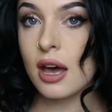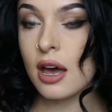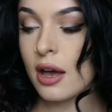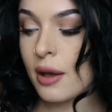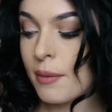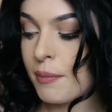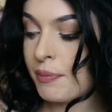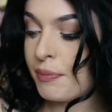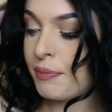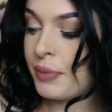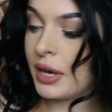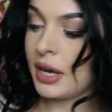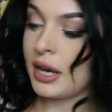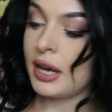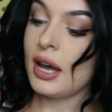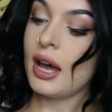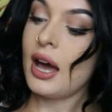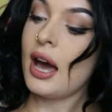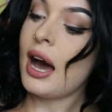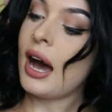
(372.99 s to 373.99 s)
um,
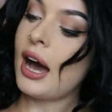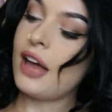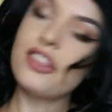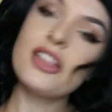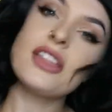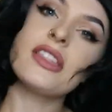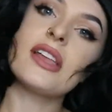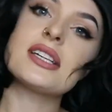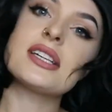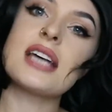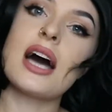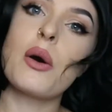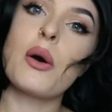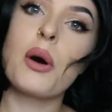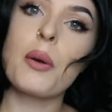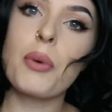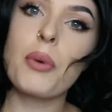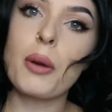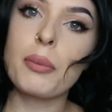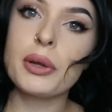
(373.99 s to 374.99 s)
but I think that's how
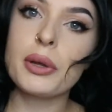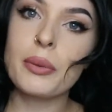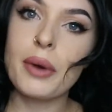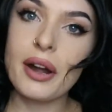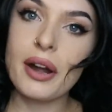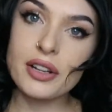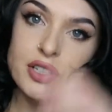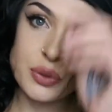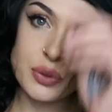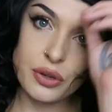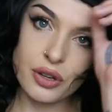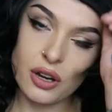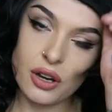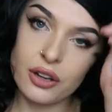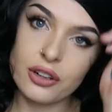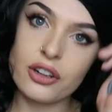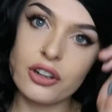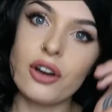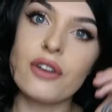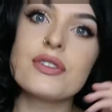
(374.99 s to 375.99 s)
I'll probably wear it to a
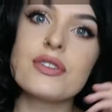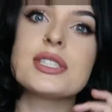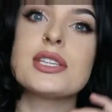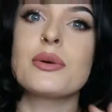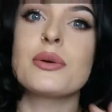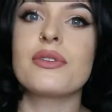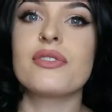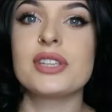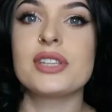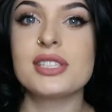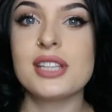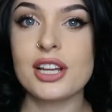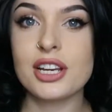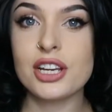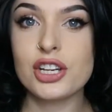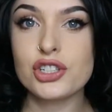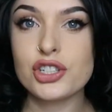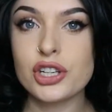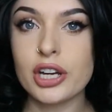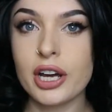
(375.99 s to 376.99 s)
con, and obviously with a
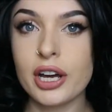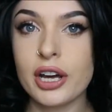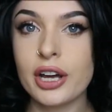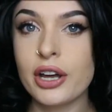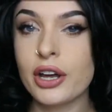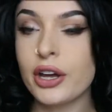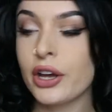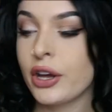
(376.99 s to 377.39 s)
signature